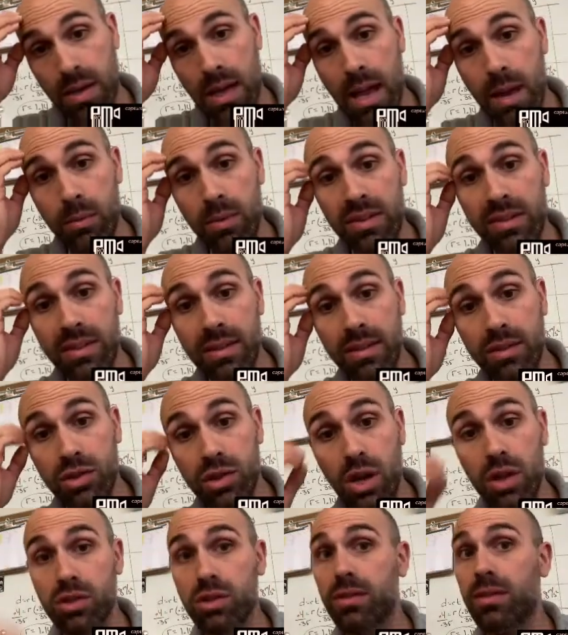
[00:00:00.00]
on, we see the
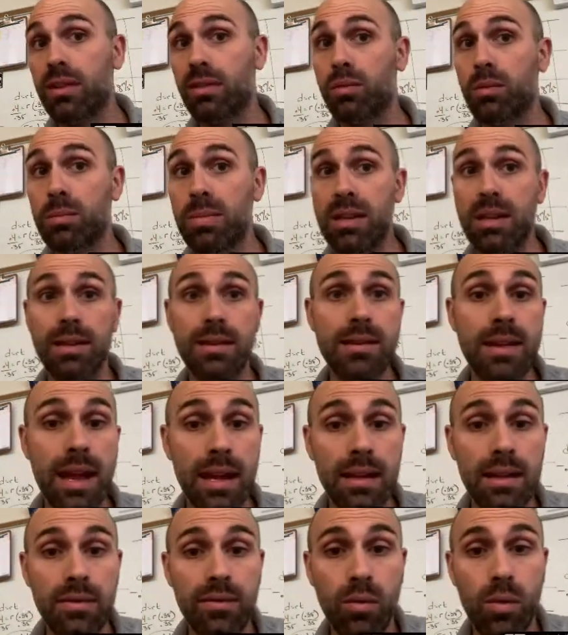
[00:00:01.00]
charge of this would be a
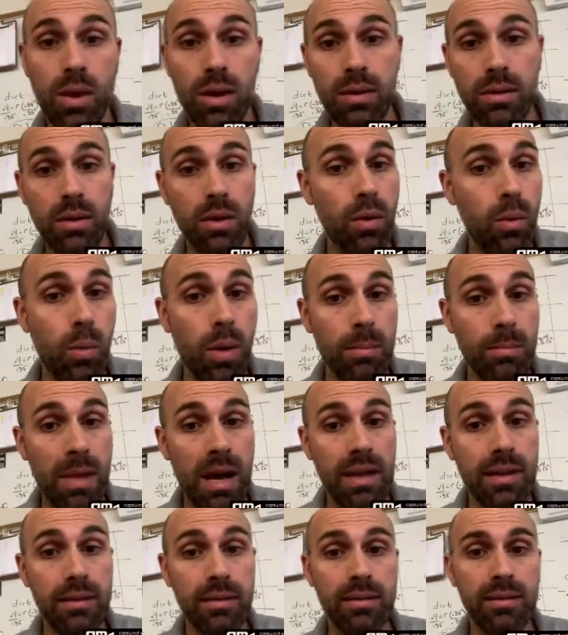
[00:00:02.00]
-1 or a
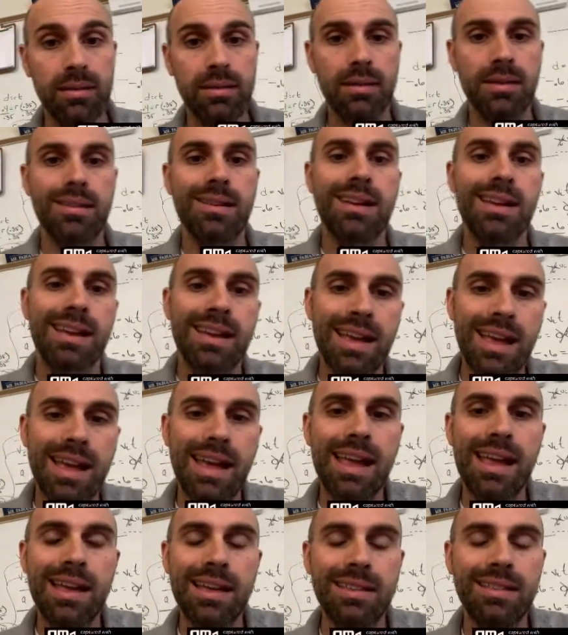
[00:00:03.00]
1-,
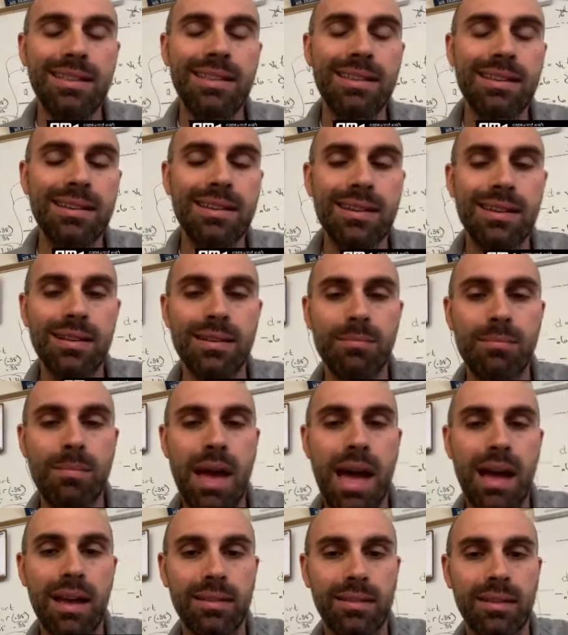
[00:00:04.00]
and the
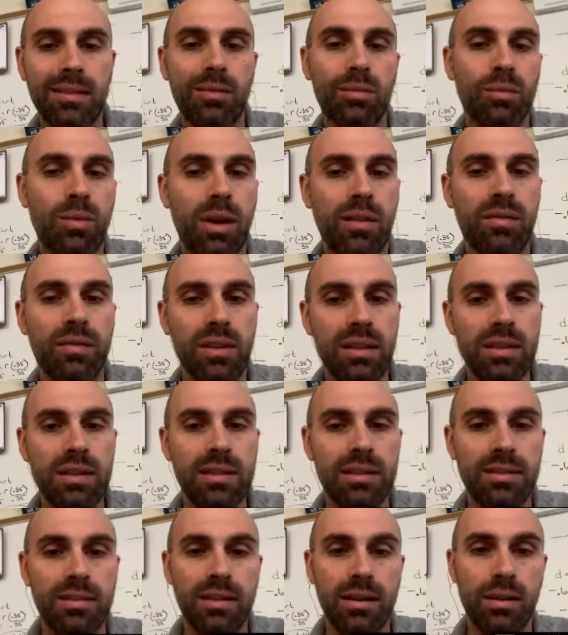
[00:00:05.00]
mass is roughly
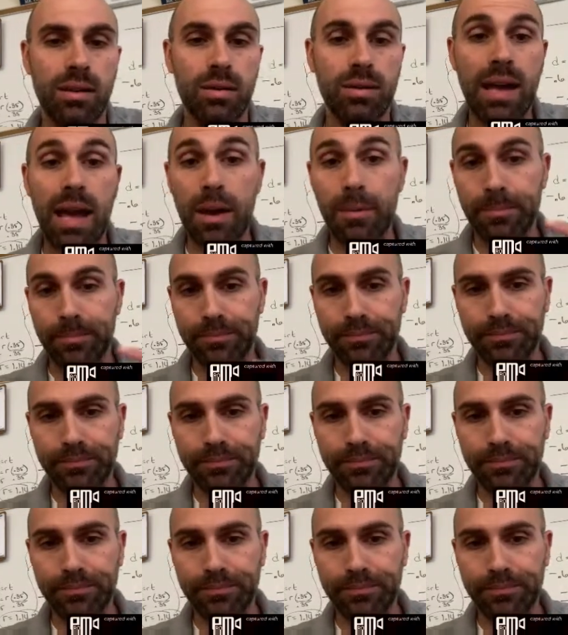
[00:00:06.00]
0. Now,